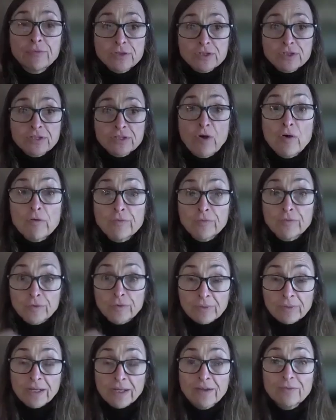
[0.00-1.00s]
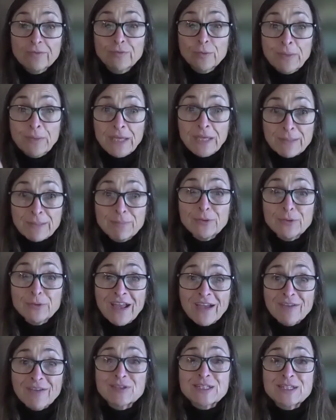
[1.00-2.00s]
first of all, for people to
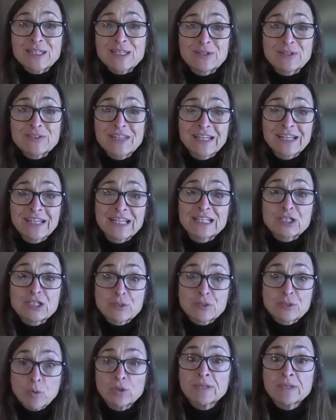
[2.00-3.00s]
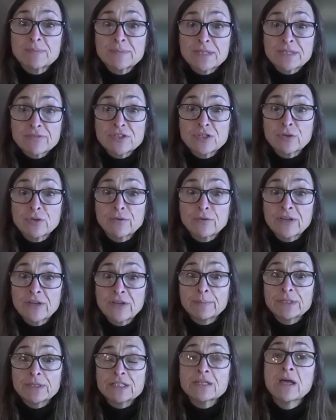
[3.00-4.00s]
have the skills they need to support themselves and their
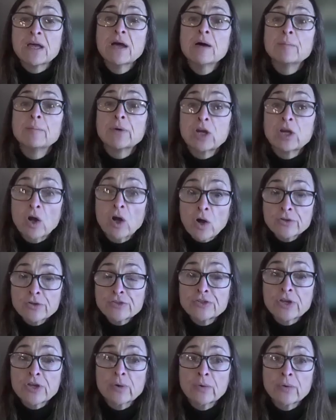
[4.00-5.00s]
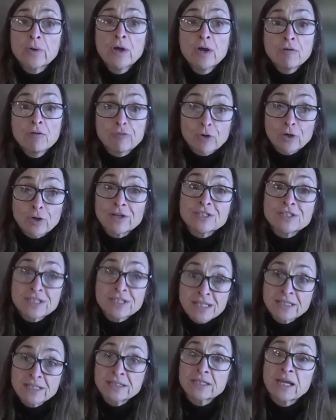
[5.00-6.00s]
families, but also for our
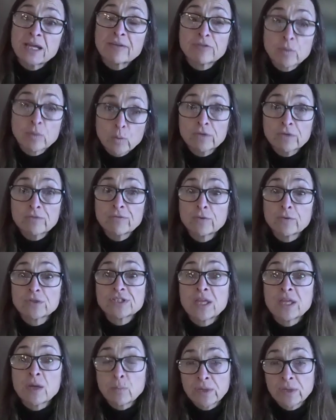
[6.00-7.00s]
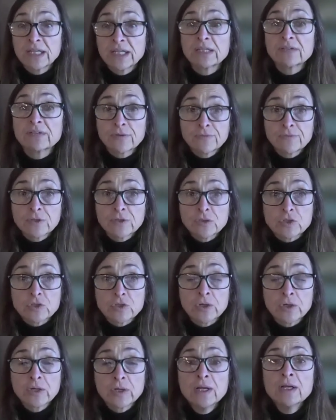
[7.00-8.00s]
state to have the workforce that we need for the
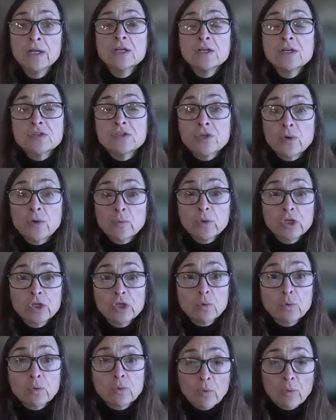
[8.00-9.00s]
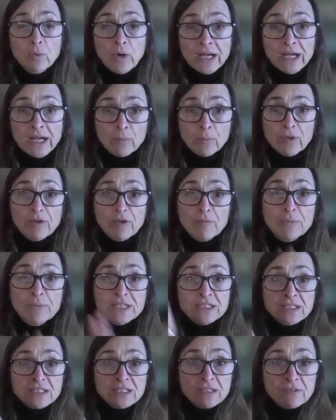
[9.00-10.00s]
future. So right now we have
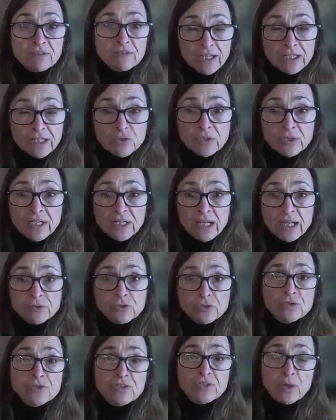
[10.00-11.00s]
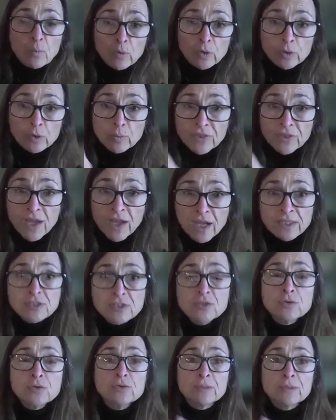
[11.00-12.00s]
business advisory councils that work with high
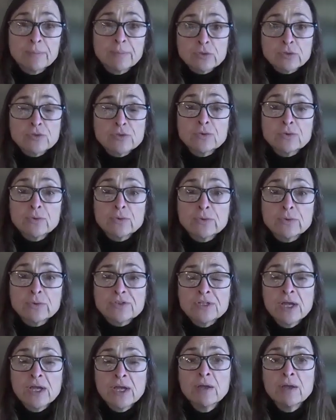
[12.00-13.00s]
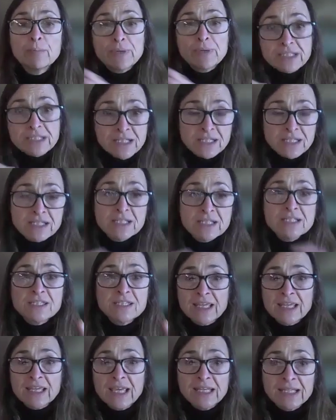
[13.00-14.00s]
schools and middle schools, businesses
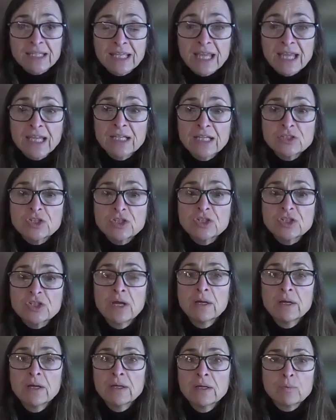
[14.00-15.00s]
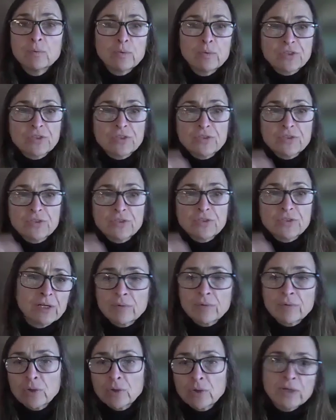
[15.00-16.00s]
that get engaged with,
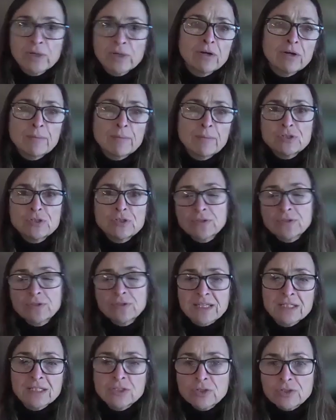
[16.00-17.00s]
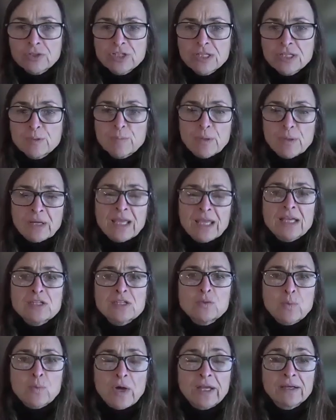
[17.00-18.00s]
career opportunities, internships. But
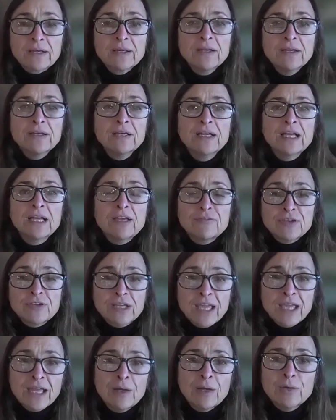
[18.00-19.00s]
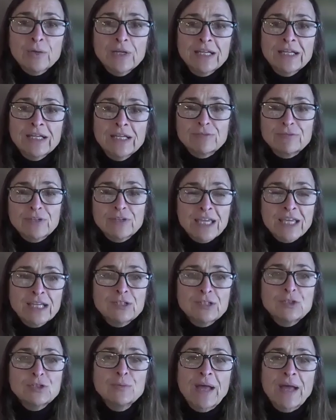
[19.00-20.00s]
guess what? If you can't read, if you
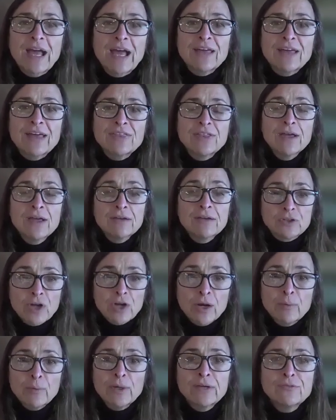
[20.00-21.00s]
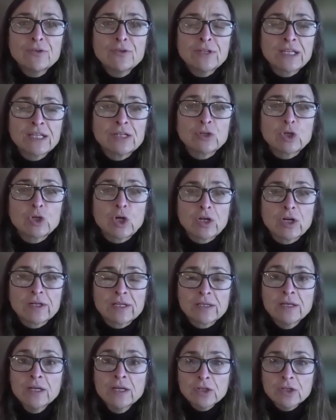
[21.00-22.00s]
can't do math, if you're not ready for
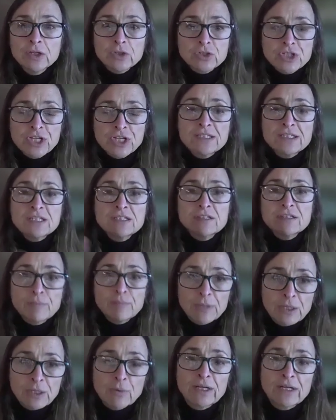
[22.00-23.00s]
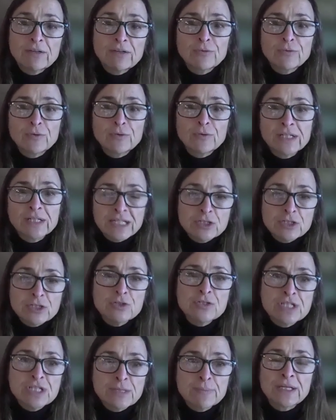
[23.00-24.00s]
kindergarten, your chances of being ready for an
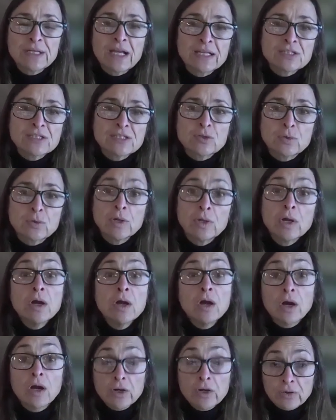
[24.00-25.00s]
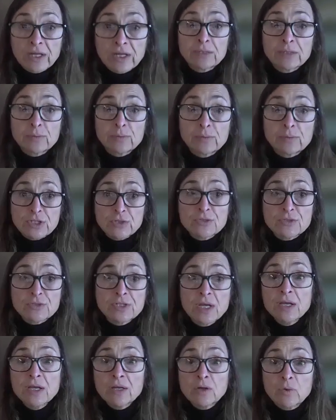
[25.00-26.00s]
internship in high school are greatly reduced.
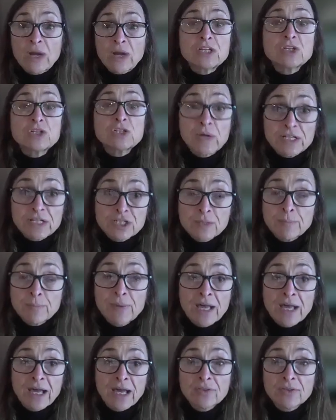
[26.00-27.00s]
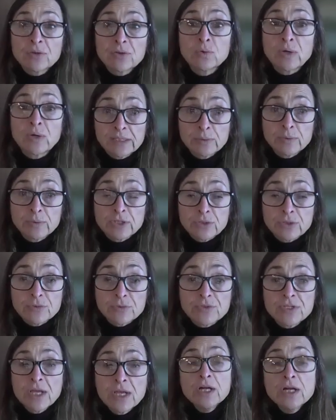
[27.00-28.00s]
Graduation path greatly
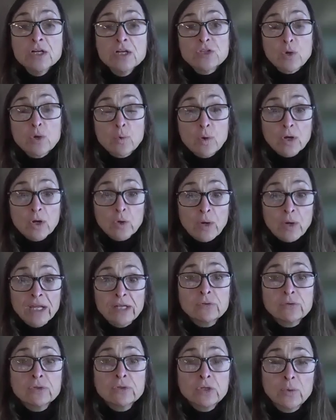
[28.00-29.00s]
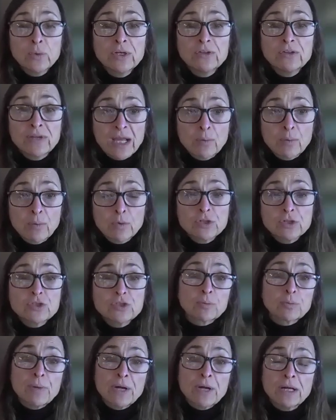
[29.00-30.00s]
reduced. So Cradle to Career networks
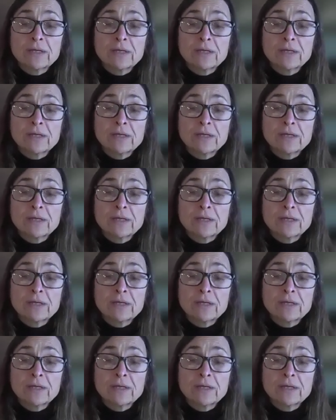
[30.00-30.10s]
or